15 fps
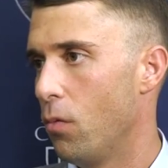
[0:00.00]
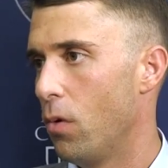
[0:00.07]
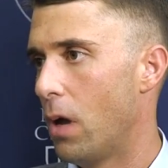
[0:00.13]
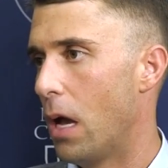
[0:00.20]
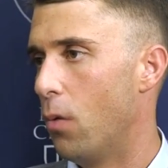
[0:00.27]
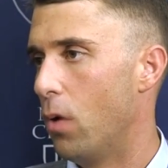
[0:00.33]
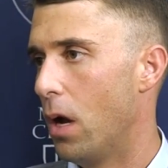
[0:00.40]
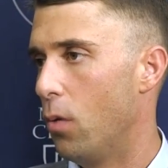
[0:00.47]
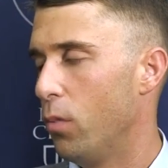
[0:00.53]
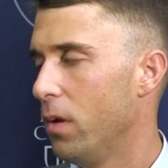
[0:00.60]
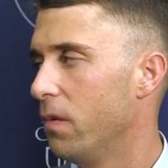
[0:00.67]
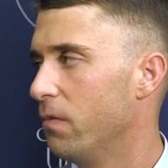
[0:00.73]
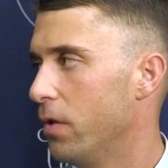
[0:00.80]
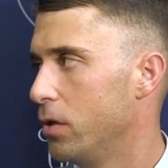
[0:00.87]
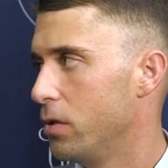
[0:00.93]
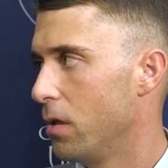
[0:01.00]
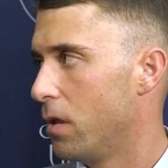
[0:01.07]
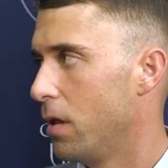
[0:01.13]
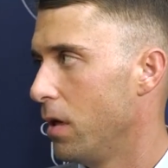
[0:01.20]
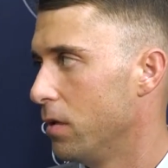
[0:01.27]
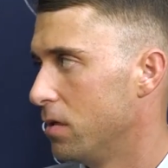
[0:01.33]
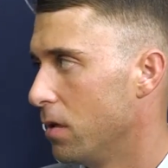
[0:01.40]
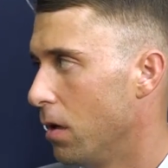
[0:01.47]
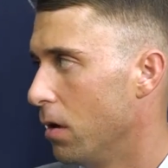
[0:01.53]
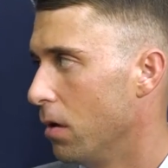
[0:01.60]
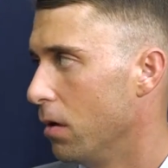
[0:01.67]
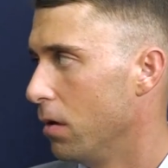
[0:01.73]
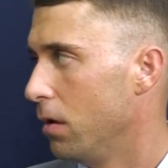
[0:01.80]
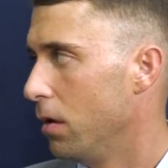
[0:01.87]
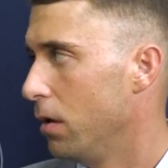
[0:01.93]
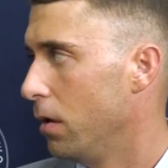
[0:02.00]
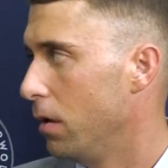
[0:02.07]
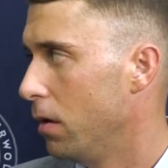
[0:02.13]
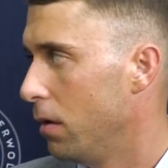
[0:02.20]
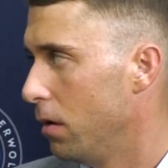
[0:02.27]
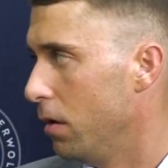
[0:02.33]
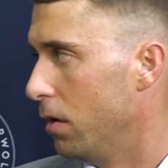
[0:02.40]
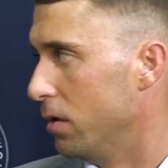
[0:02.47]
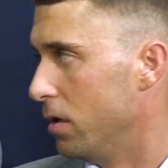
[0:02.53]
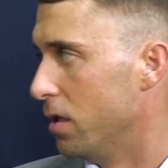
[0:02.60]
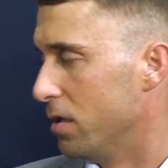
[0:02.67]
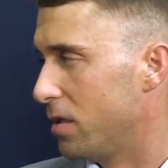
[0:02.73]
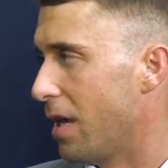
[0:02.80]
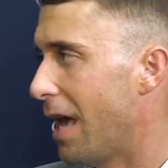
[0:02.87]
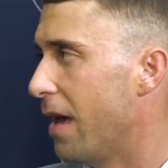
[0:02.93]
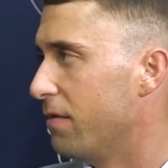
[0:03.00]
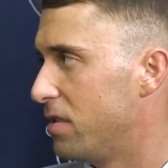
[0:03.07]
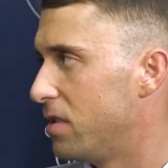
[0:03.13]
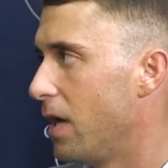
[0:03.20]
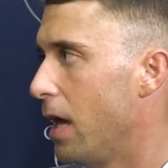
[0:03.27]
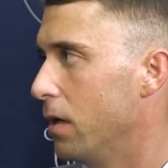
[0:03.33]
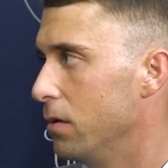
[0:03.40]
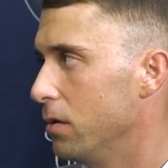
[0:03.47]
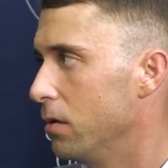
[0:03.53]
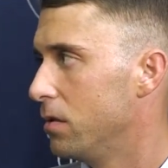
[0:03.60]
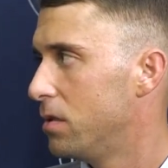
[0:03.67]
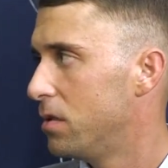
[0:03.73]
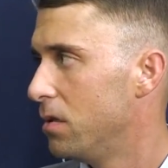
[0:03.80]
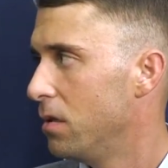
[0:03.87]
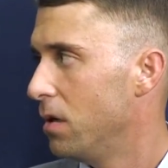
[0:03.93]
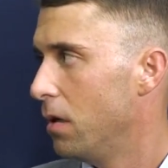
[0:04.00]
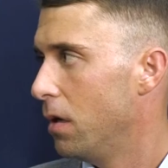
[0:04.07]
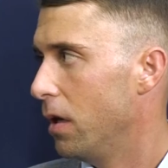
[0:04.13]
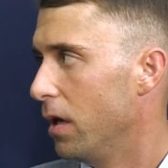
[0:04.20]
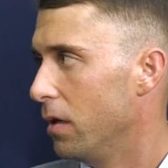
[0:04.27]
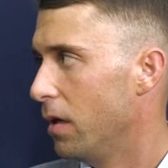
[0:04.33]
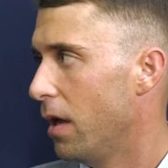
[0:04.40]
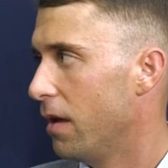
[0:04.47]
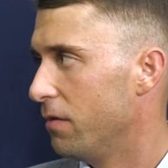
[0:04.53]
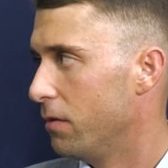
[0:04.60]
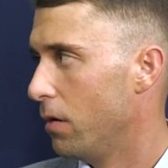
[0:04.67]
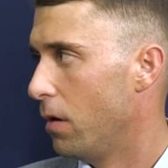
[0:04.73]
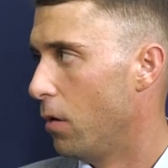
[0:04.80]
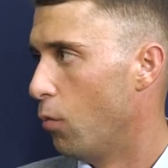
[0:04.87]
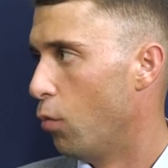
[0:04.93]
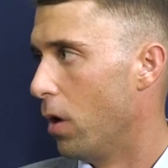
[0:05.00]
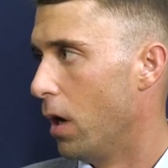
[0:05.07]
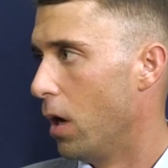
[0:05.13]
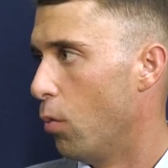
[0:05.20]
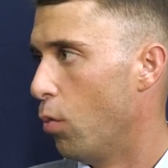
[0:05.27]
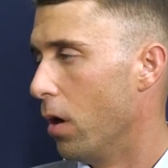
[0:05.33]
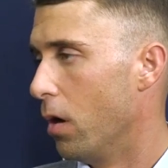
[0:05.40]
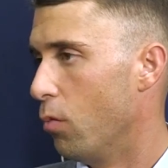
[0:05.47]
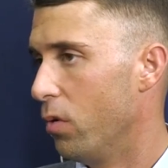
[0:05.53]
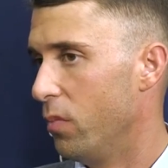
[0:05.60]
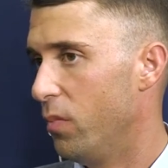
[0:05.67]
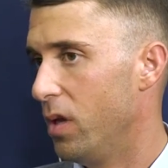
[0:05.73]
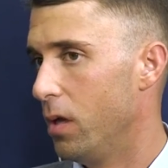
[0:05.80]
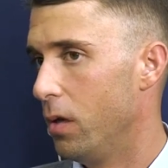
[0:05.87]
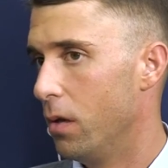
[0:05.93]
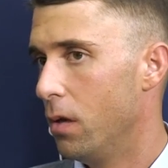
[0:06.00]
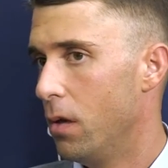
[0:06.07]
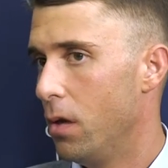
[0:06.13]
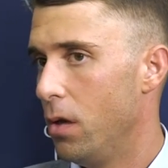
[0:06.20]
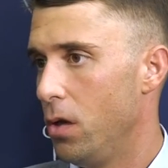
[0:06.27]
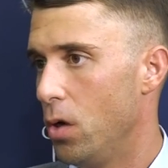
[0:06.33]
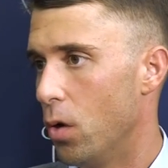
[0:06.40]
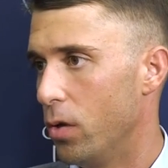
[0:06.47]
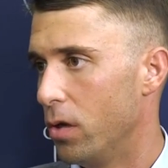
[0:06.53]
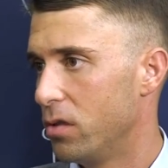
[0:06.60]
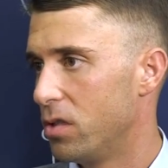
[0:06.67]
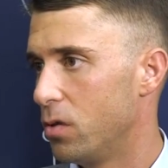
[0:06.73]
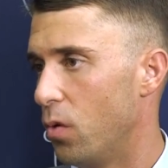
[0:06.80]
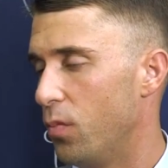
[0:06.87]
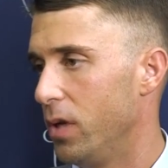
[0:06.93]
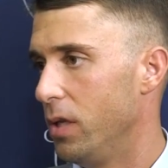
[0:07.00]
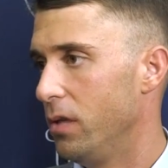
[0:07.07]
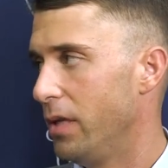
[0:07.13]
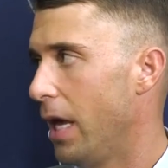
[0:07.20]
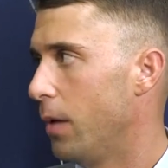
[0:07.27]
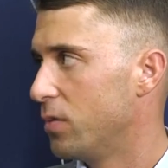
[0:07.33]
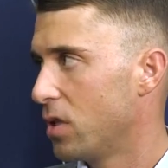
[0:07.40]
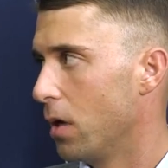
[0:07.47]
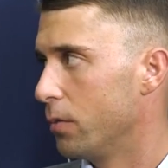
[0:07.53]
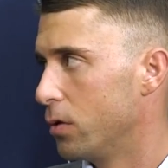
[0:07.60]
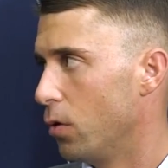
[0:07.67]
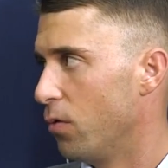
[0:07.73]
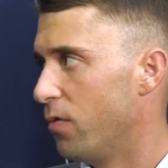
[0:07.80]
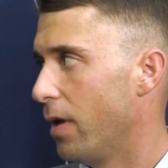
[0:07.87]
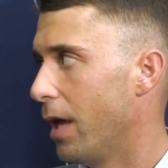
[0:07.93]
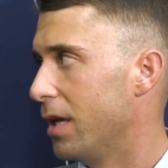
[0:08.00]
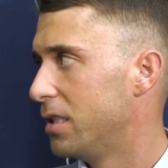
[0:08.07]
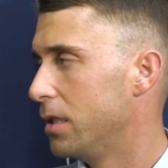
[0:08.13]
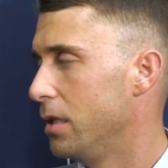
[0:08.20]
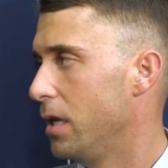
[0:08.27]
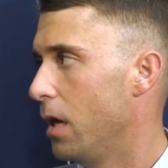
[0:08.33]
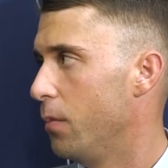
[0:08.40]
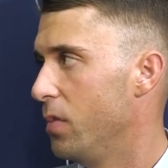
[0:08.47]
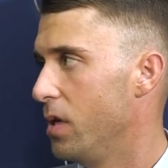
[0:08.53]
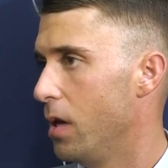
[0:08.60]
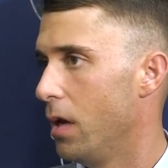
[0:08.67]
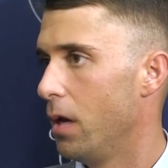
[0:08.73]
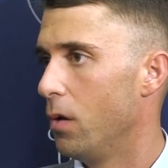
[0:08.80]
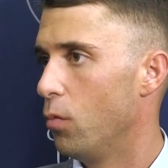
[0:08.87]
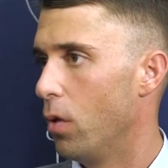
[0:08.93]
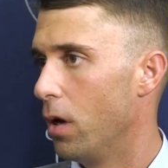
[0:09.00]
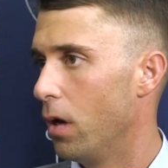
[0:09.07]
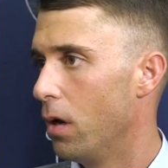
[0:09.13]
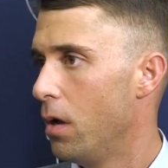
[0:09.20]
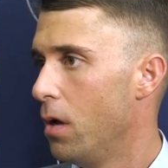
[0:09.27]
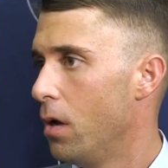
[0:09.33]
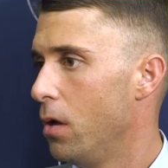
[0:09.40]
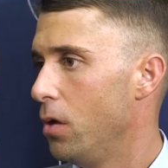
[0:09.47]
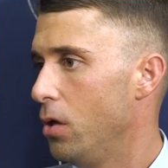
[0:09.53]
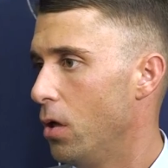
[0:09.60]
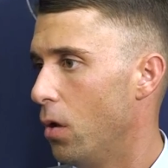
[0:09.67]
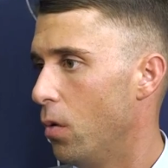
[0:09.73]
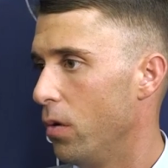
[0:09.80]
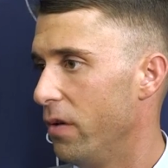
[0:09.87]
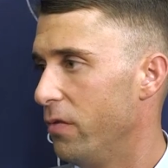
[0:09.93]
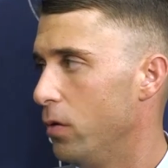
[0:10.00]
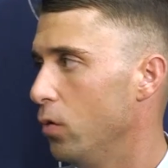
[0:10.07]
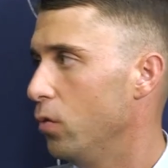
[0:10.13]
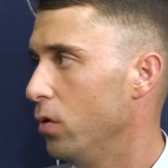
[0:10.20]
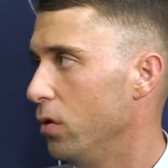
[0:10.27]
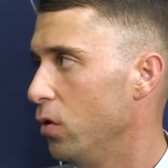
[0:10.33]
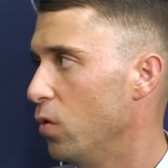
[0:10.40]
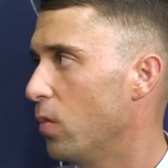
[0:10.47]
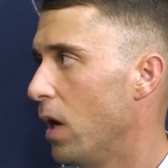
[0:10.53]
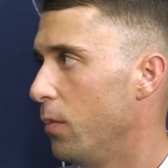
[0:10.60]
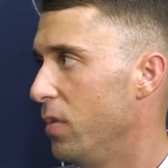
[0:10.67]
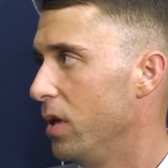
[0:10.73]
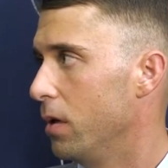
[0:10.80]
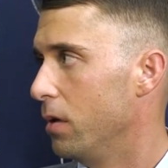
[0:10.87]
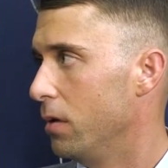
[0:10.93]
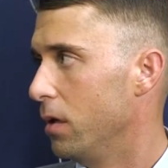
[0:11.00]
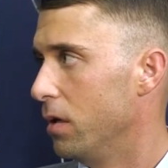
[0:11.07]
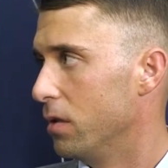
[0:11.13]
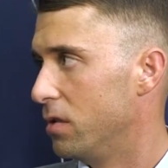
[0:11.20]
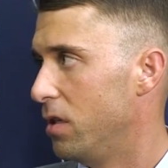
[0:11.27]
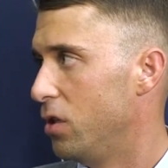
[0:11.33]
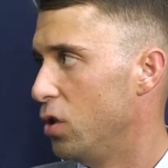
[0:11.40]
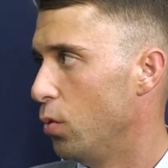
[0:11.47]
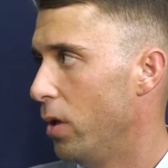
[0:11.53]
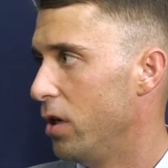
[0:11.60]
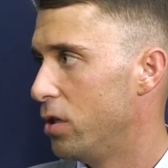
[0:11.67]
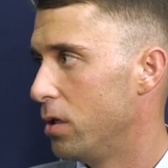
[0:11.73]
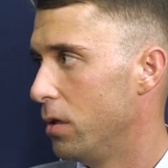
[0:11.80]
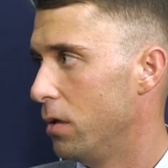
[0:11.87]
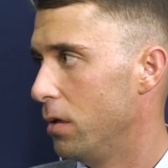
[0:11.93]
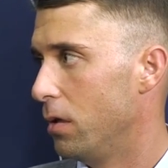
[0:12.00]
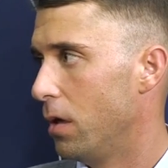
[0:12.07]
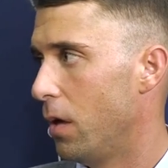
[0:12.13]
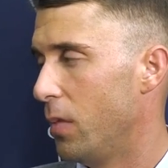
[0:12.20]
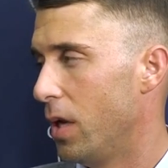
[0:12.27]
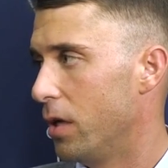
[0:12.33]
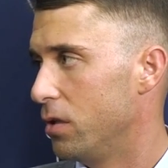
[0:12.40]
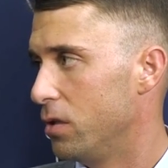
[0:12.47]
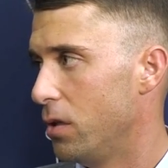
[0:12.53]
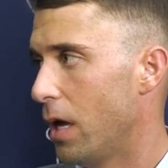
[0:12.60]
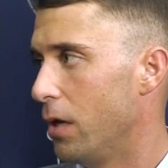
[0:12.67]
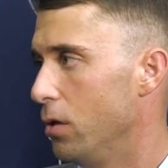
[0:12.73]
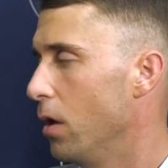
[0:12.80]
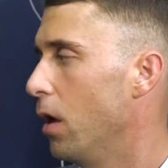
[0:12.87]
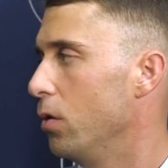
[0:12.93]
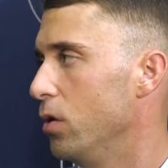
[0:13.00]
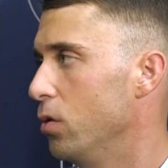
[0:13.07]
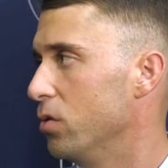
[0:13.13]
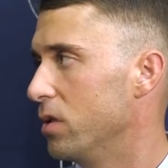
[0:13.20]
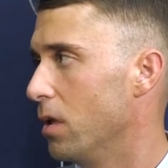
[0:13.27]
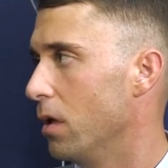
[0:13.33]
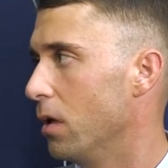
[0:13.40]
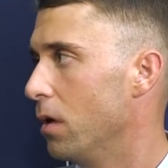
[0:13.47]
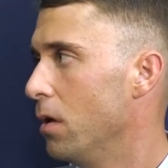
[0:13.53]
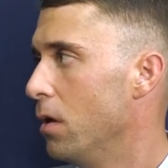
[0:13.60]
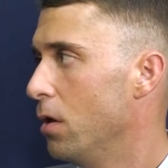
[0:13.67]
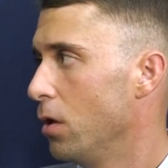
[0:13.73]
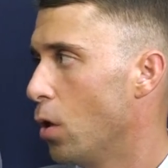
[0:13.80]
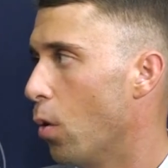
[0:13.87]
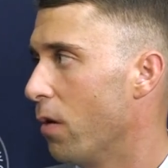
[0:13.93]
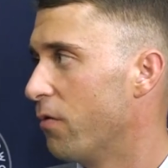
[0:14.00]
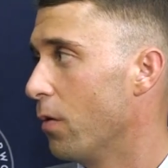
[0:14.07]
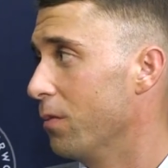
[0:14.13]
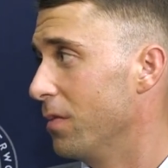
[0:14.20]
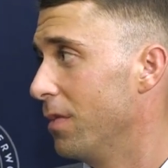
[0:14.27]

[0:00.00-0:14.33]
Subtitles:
How we envision things are is to have standards and have and where it would be. You know, there's so many games come so fast in the NBA where, you know, if you might be in a situation. I mean, I'll use the going from